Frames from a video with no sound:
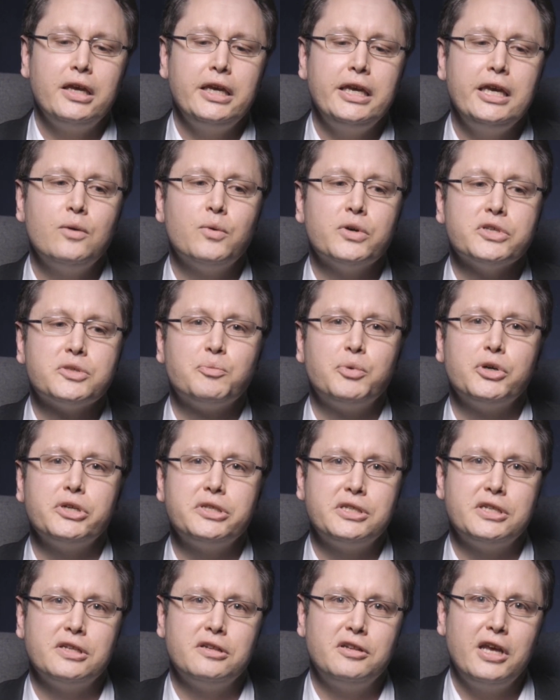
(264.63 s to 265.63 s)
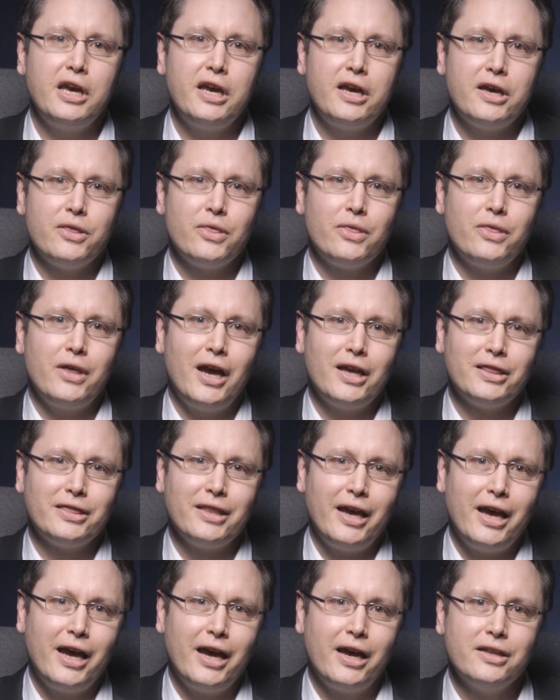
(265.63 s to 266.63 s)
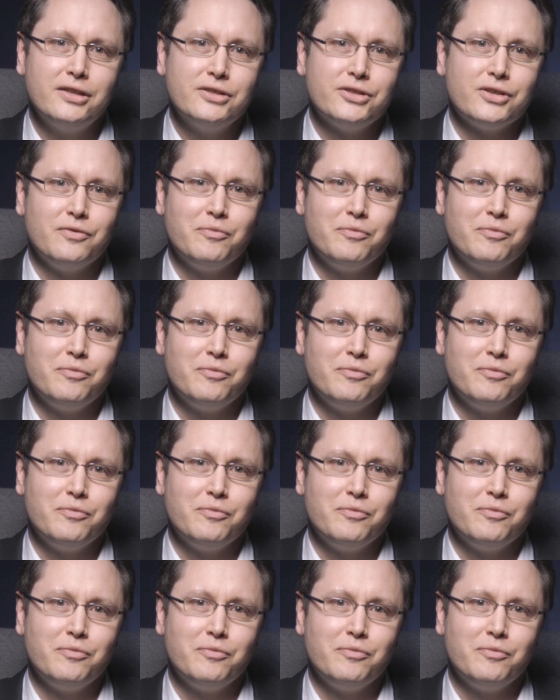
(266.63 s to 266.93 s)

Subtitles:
He was put to death at the hands